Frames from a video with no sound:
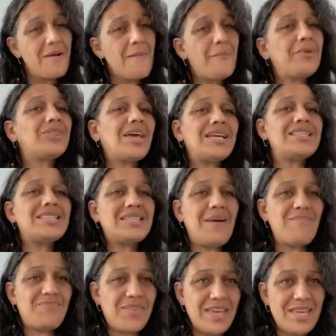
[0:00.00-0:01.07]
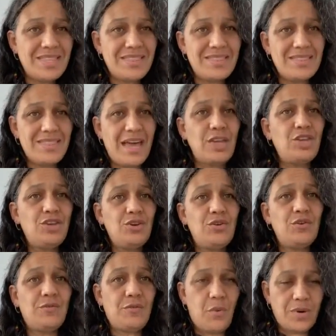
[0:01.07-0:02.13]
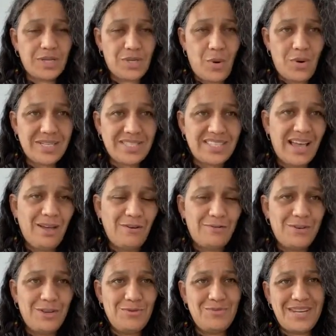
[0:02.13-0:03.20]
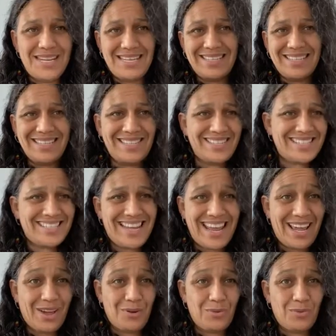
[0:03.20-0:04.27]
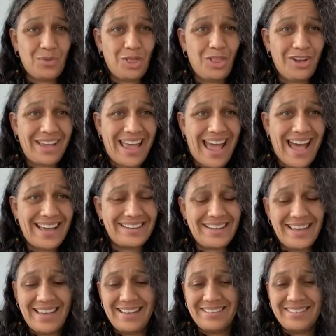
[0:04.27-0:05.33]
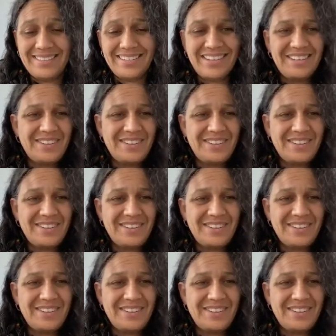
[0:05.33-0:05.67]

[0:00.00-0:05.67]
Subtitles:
But that's something that you, for yourself, you need to just take a look at and